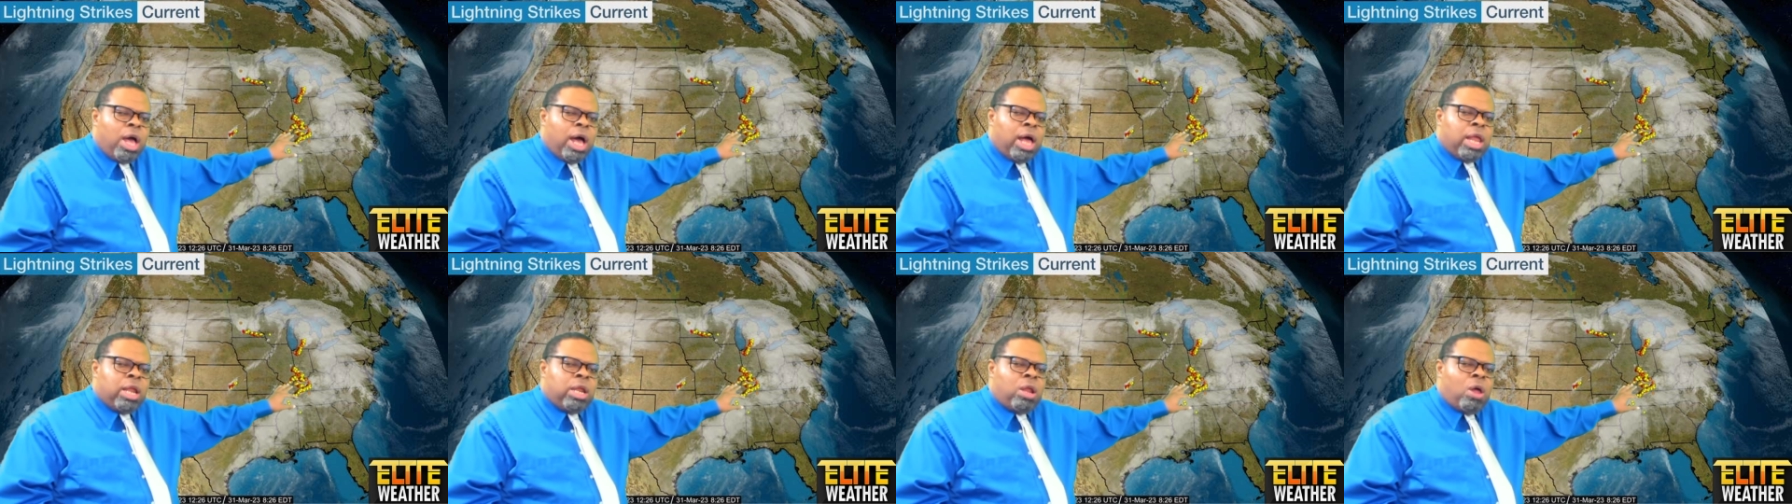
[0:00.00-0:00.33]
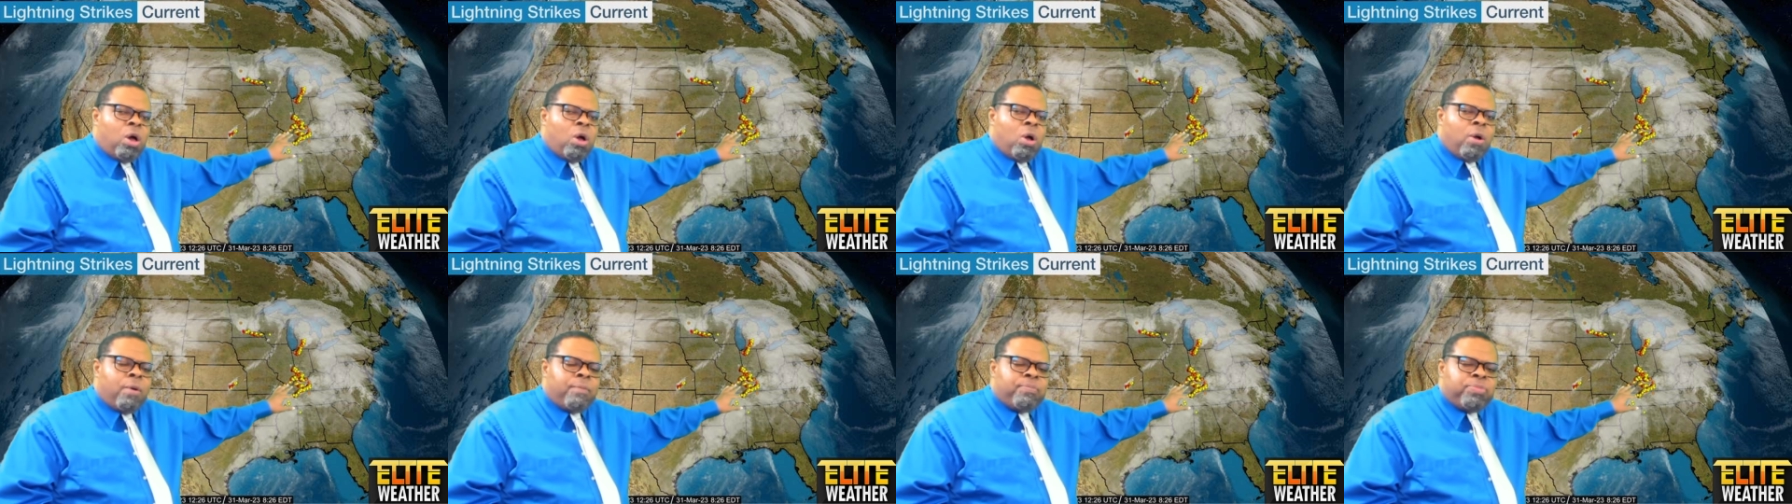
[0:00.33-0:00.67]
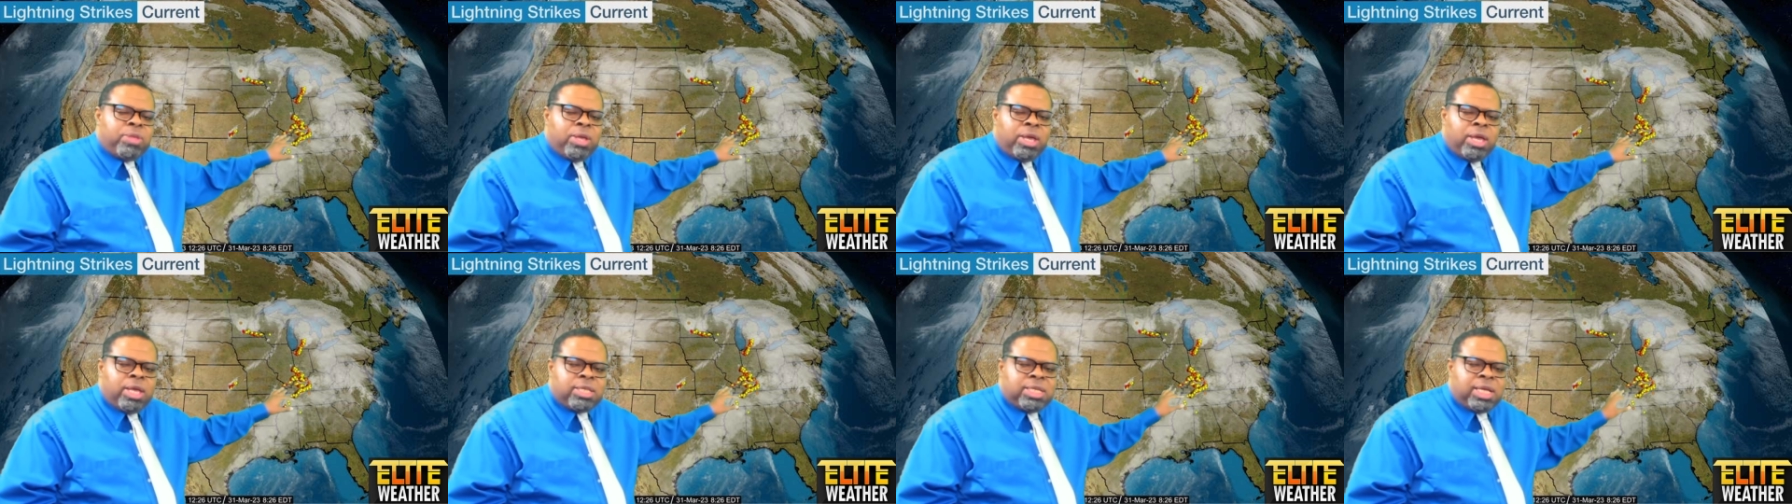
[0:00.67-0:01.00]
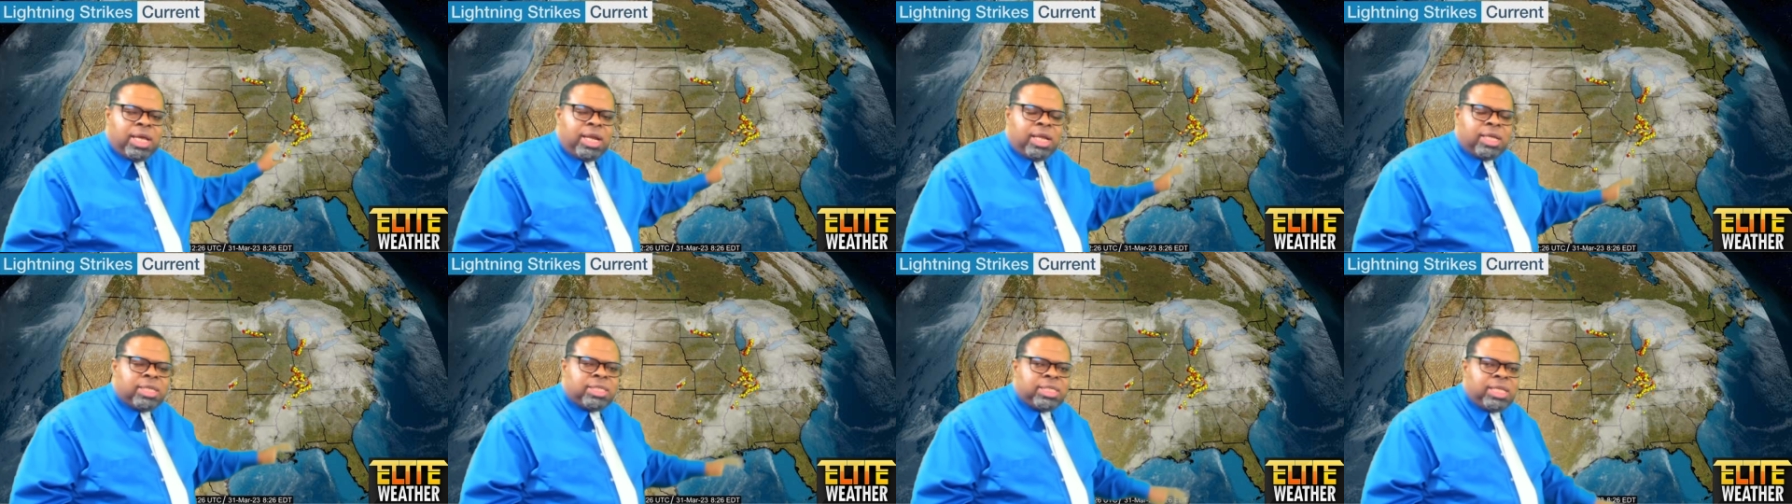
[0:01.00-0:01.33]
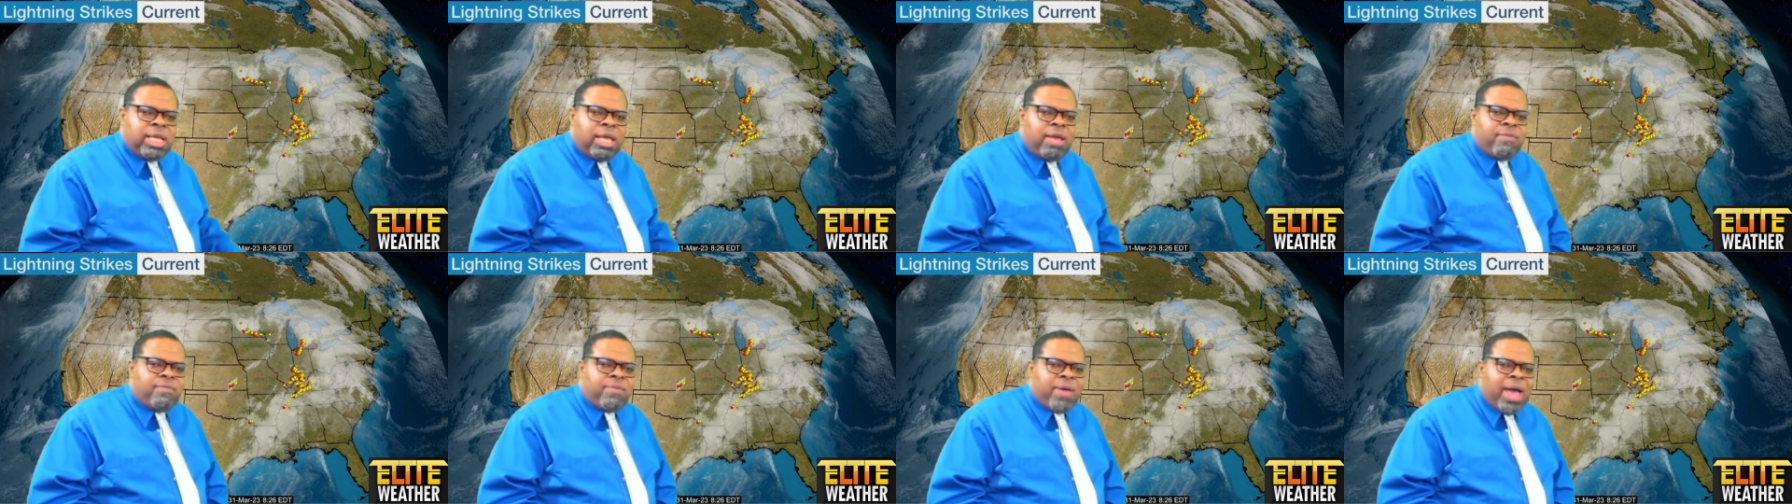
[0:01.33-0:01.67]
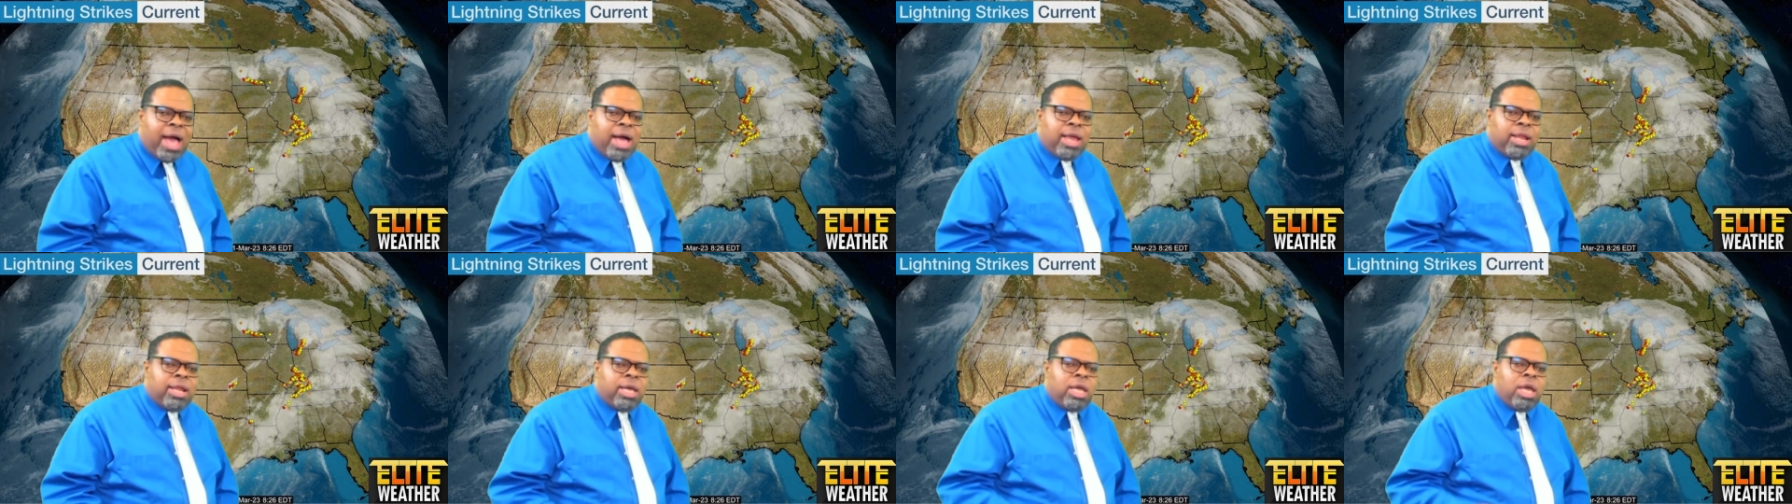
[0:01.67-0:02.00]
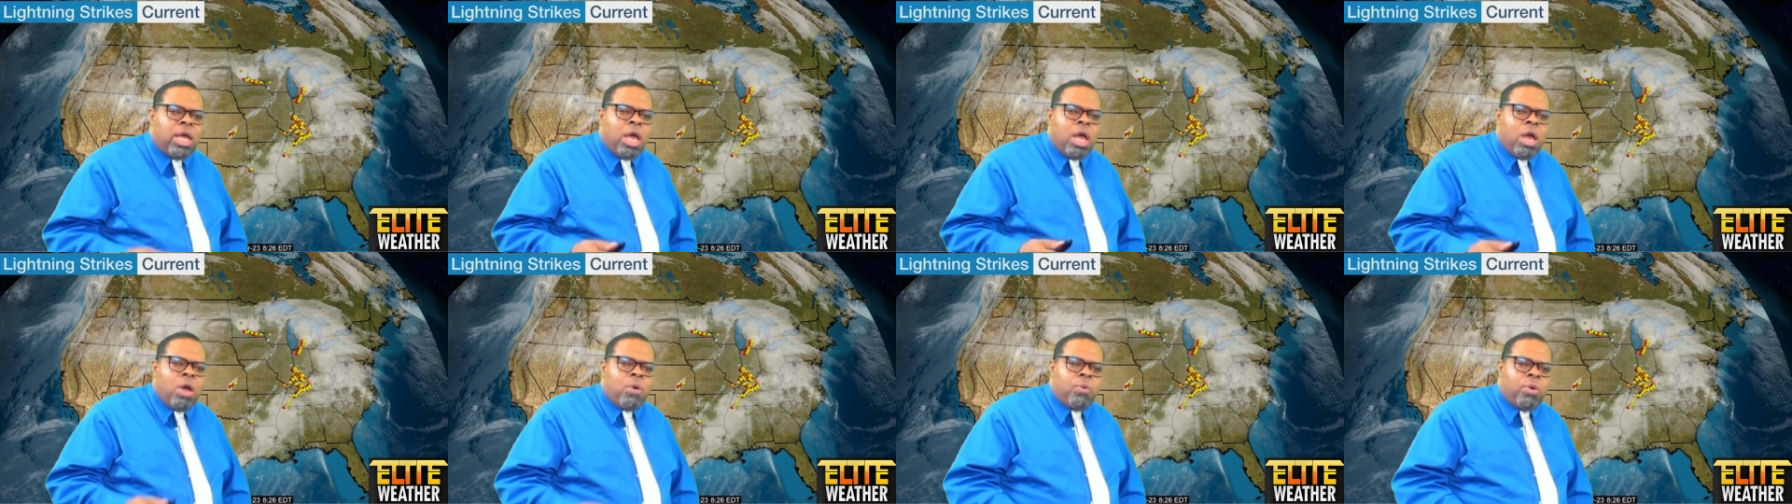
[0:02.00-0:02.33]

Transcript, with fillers: along the Tennessee Valley.